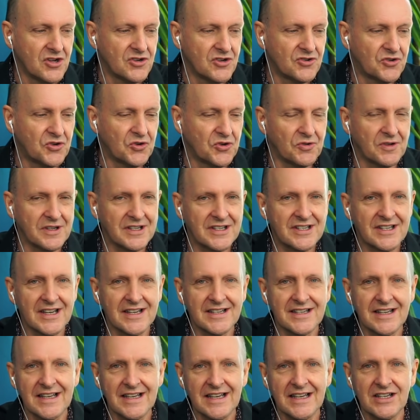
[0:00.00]
Touring
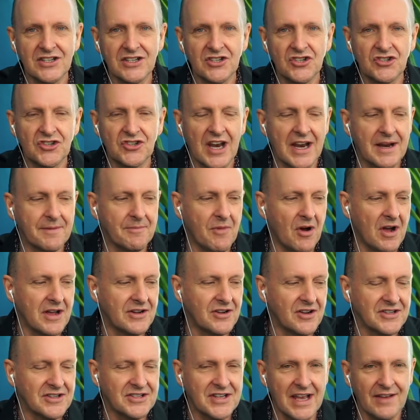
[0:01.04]
Centre in Chiang Mai.
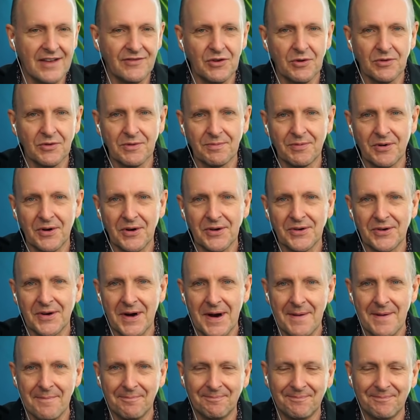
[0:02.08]
Nice to have you on the program.